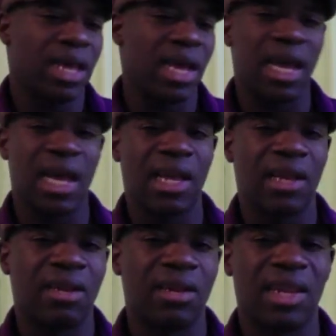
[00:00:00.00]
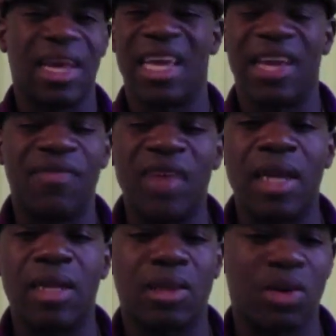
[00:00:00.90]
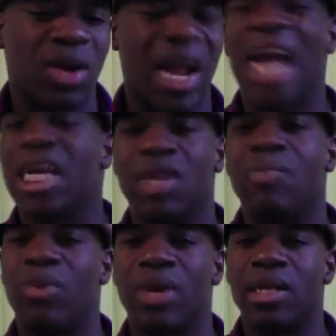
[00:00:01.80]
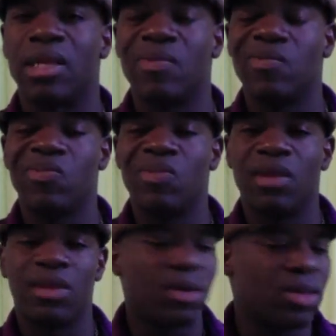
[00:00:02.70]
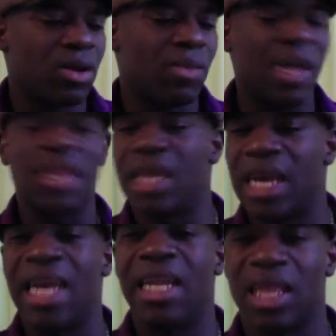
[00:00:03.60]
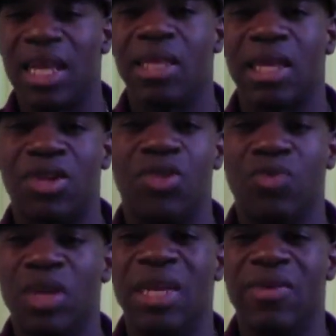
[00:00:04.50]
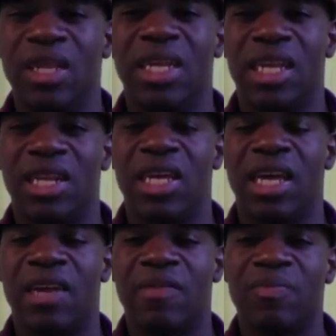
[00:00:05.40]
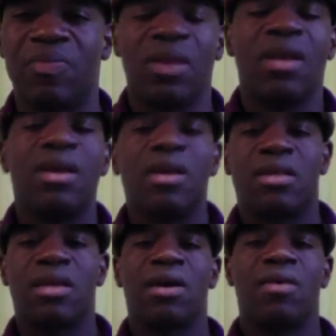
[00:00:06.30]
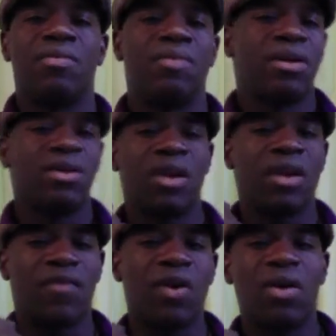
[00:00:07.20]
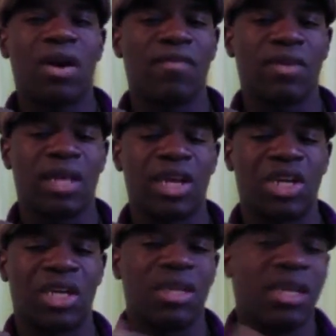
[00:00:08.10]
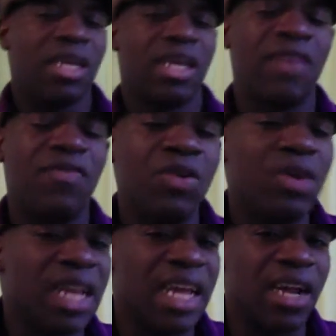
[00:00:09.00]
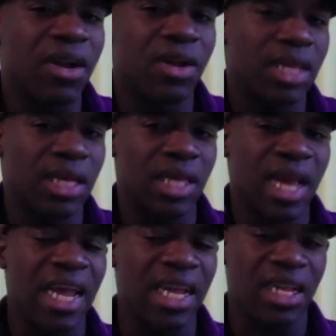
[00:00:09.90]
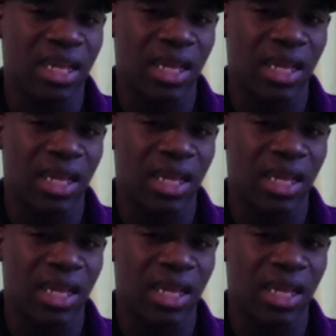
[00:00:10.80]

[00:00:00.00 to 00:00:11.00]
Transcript: and events or action points. Those are about the 8 things that you really, really need to get. So during a phone conversation, if you can hear these 8